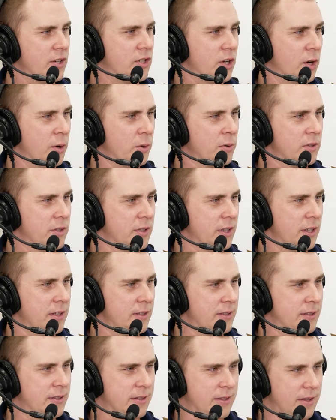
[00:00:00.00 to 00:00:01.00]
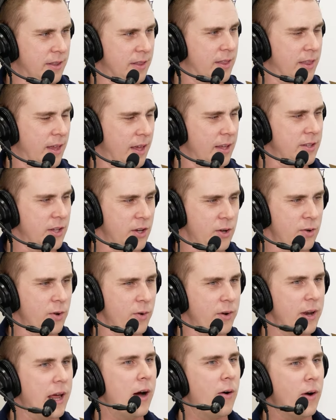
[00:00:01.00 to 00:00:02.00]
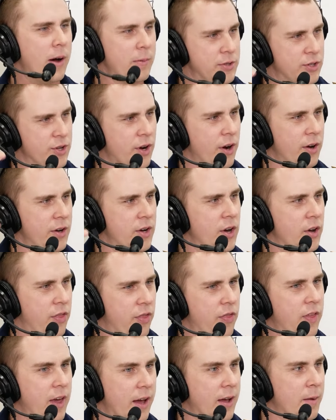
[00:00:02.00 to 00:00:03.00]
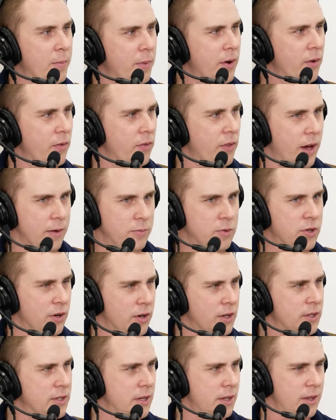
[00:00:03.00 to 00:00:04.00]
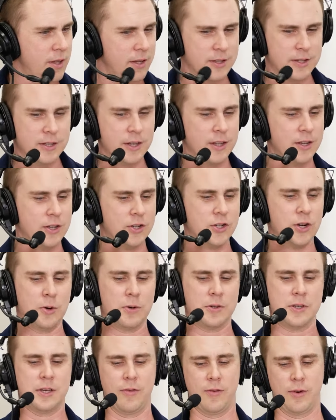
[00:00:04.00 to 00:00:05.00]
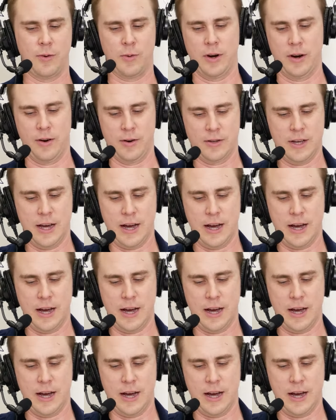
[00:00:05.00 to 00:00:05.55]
jokes, these things that you do. Now I'm starting to think about. I'm starting to see these silly jokes everywhere. It's